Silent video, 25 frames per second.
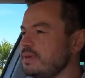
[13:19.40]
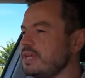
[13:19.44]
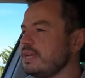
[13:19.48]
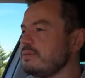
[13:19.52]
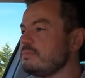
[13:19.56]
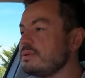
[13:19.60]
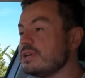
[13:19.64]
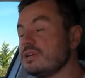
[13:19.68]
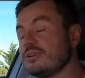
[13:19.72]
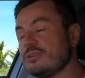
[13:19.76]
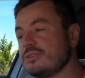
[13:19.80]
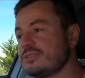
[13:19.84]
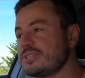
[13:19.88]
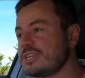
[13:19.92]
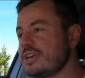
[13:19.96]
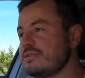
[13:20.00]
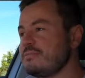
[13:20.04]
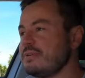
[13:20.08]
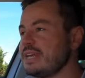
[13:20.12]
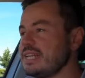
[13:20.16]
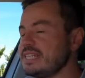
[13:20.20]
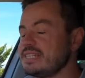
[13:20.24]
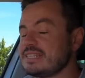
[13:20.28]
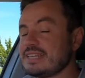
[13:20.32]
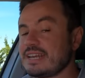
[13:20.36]
better, but it also
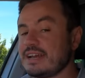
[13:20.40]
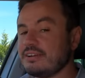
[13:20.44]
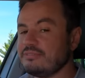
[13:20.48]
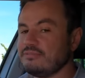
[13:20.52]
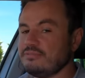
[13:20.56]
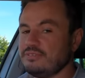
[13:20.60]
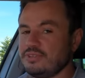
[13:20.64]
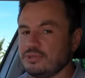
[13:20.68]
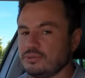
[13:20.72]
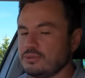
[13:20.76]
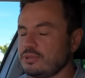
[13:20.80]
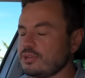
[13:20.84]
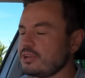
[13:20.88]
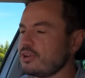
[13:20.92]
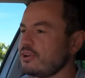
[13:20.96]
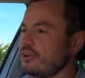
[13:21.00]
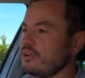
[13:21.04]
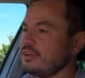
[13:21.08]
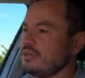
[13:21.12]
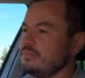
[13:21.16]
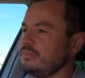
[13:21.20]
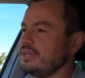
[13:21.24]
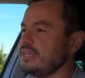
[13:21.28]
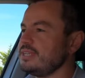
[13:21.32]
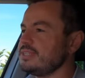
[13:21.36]
means that our fuel
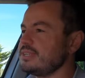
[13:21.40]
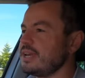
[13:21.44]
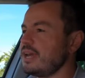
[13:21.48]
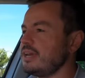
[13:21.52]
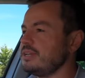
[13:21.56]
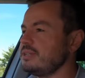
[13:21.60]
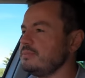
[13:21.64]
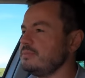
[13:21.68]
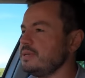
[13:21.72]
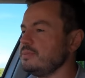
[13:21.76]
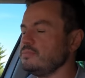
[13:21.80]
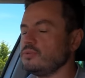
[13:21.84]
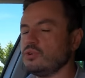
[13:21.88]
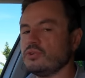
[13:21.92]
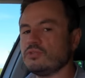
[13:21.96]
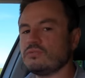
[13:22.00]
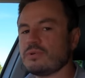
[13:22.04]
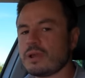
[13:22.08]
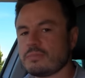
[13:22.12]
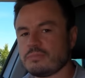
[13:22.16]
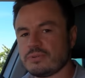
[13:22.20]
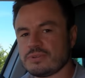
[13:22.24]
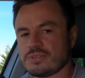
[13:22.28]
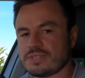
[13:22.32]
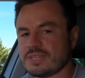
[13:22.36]
economy is going to be more
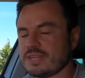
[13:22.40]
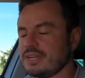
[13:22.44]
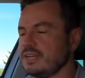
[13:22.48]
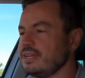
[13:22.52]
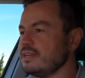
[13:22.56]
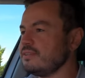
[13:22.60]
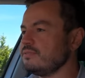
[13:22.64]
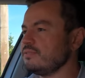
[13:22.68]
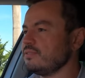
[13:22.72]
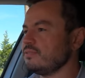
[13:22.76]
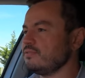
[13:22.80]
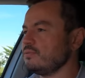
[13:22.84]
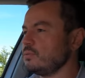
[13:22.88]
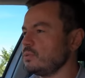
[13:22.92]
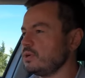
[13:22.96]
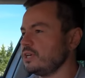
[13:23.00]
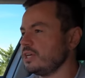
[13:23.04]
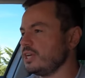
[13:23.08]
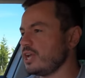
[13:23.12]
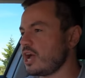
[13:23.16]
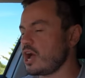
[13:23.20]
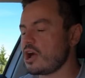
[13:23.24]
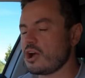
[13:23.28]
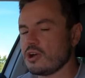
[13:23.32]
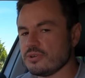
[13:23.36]
representative of what
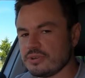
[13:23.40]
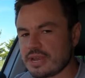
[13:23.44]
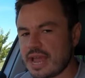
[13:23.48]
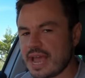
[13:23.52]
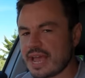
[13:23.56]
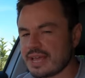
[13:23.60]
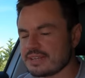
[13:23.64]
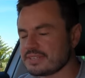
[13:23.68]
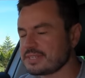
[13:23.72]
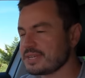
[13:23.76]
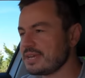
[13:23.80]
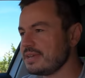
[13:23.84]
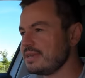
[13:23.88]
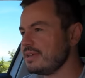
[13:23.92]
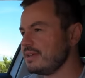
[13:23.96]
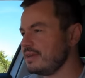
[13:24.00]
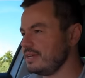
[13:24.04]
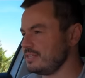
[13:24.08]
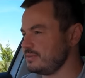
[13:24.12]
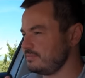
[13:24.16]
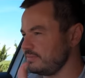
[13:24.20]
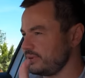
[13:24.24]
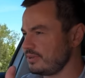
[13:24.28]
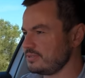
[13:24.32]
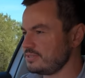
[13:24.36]
an owner has,
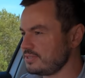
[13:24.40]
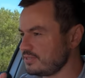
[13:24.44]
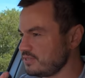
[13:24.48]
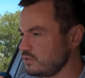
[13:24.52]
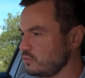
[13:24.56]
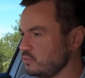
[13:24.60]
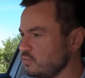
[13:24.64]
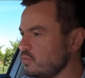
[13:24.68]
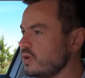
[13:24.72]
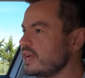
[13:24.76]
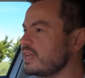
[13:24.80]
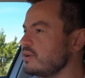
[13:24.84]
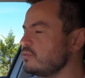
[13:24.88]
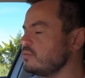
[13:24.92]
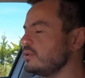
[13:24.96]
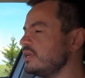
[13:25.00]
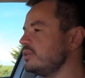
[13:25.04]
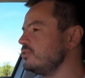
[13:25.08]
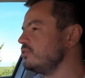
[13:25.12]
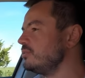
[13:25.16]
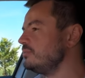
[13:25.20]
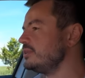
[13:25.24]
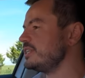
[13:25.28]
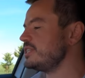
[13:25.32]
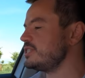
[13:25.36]
as opposed to the week we
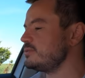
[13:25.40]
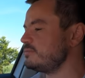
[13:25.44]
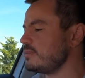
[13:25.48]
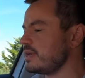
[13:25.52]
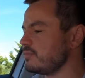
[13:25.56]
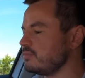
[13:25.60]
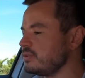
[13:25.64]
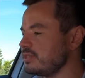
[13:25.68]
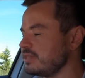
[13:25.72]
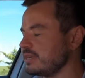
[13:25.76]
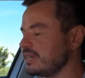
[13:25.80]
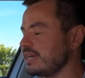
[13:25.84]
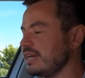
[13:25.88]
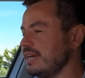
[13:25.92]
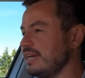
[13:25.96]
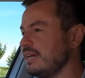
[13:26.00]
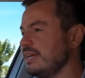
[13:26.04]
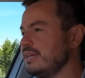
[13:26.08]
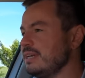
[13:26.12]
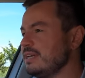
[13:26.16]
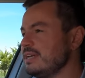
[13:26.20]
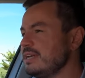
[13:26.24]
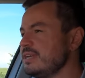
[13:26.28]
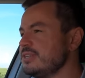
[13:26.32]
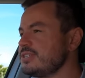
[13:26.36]
normally spend with the car.
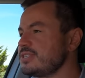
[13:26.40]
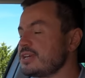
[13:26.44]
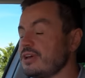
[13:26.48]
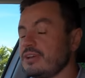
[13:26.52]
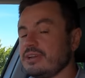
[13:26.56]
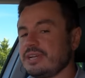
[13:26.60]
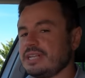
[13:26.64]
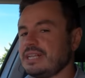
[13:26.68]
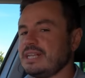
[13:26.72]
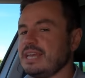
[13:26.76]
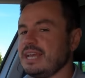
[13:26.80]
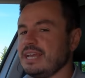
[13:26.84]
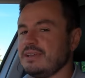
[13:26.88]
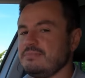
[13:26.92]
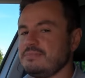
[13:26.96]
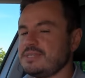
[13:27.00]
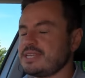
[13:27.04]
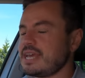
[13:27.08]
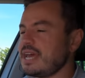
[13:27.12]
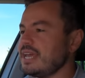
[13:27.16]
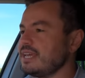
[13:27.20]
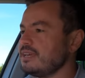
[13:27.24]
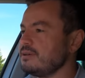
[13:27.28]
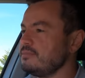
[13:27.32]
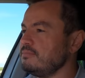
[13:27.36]
Skoda claims
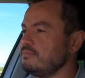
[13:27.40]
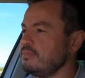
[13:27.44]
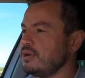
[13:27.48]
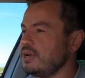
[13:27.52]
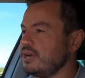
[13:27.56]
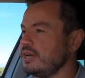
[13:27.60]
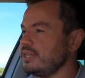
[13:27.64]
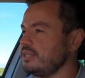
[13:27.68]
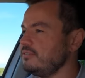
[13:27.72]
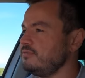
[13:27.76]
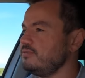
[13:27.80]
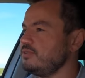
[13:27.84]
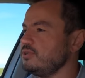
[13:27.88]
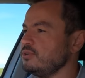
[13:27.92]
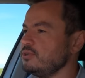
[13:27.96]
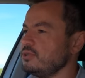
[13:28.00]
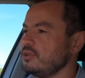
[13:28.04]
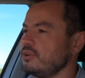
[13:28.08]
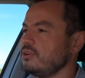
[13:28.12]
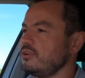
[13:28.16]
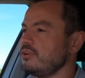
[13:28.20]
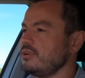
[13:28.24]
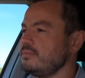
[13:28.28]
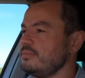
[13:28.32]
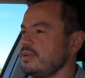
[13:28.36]
a combined fuel
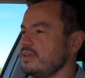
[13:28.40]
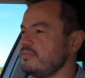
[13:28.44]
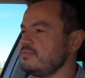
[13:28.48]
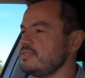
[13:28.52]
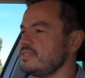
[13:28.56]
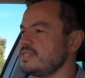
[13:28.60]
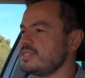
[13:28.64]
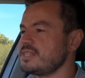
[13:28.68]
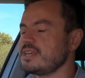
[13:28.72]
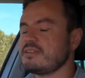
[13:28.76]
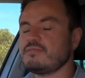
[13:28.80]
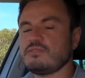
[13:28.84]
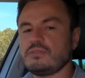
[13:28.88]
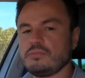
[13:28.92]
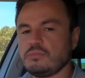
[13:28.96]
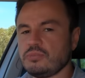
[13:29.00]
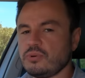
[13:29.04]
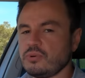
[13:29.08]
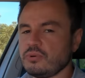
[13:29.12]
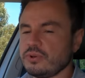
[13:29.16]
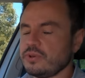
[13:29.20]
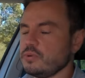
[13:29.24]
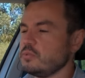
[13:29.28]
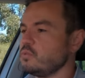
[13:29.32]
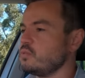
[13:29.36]
economy of
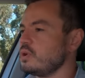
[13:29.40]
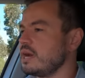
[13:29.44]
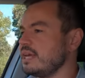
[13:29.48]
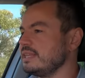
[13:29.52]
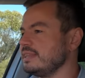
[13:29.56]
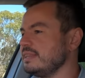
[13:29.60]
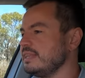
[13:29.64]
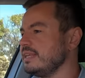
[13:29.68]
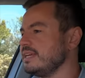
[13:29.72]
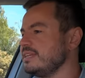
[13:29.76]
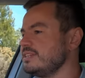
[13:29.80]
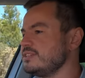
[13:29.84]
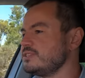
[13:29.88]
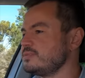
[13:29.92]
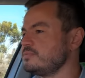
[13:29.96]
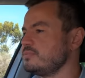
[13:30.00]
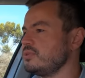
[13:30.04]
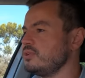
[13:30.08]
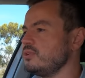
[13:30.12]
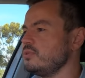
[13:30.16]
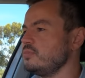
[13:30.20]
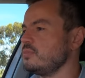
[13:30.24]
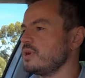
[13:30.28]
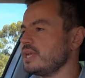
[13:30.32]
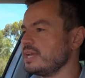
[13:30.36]
7.1 litres
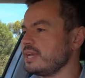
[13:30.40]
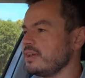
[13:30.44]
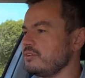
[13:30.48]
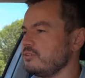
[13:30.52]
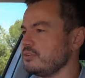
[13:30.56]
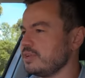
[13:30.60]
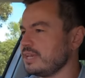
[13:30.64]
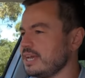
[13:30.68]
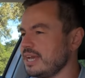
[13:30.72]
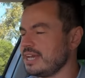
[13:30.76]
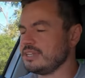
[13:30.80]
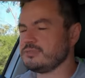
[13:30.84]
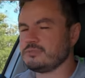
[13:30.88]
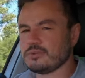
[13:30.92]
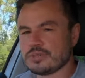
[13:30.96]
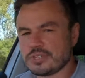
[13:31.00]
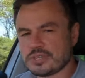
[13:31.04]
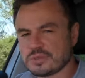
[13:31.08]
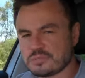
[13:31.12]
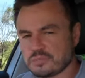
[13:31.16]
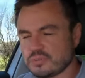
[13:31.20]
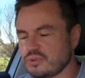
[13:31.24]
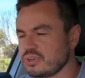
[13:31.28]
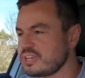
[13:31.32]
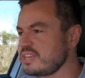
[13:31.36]
per 100 k's, which
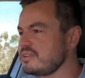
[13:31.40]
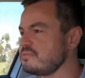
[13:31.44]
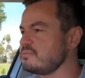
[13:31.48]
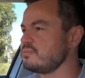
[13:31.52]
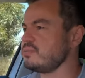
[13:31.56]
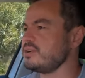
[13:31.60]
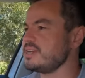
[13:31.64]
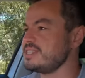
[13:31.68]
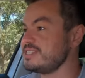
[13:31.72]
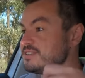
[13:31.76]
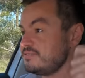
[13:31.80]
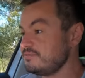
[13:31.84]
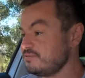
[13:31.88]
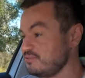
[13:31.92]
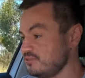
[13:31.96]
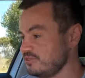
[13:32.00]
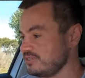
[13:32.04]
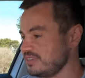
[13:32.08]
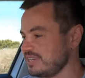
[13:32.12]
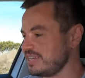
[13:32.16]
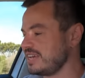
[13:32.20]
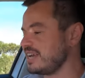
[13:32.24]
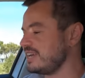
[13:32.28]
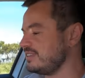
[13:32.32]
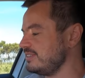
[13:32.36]
is pretty impressive for a
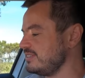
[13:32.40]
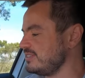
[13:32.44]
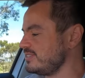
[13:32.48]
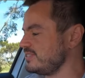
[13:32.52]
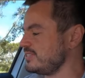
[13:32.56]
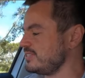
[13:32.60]
car this